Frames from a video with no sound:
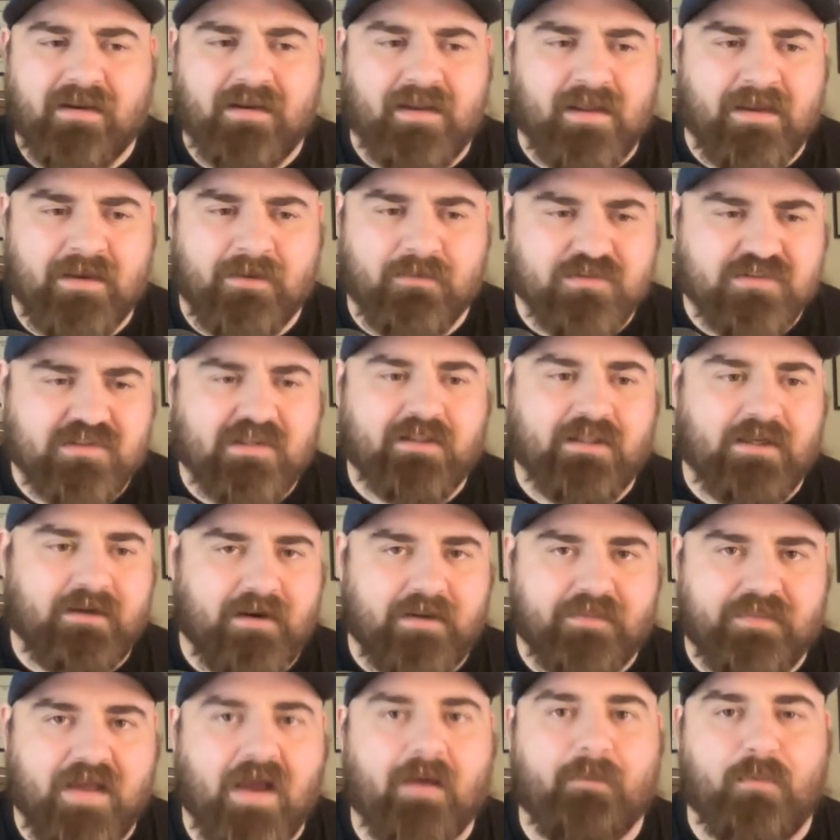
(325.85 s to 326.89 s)
And, and it was clear
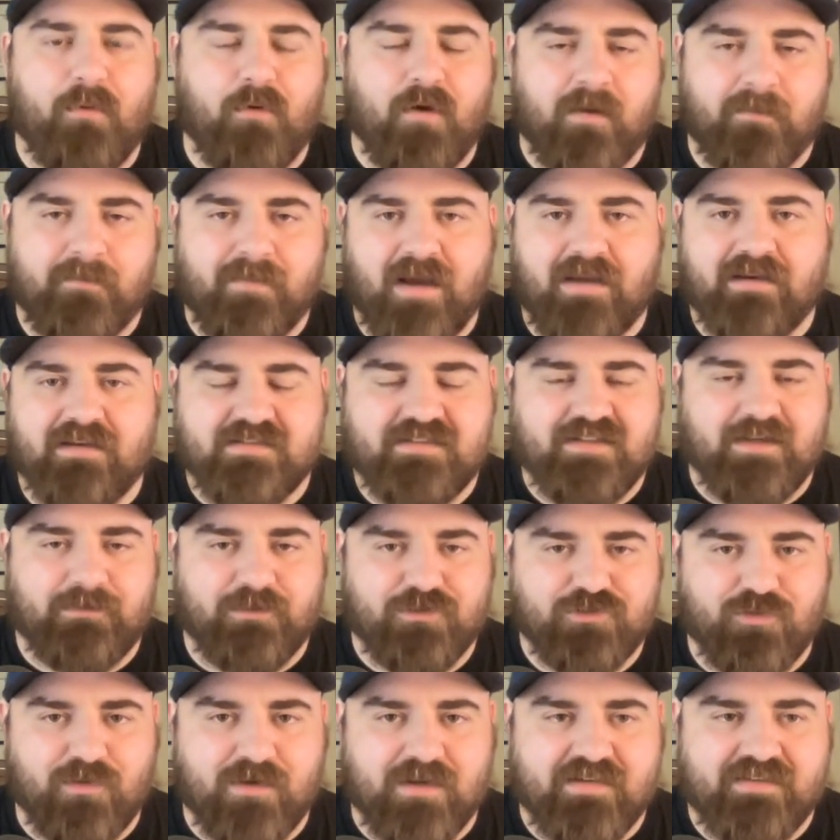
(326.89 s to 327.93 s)
at that point by December
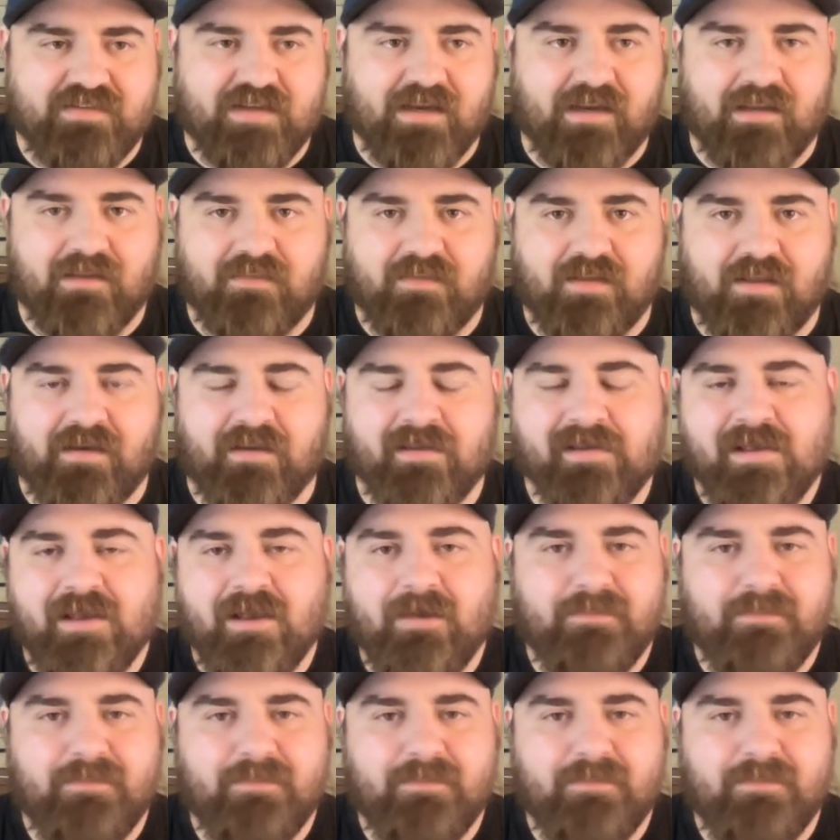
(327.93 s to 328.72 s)
22nd that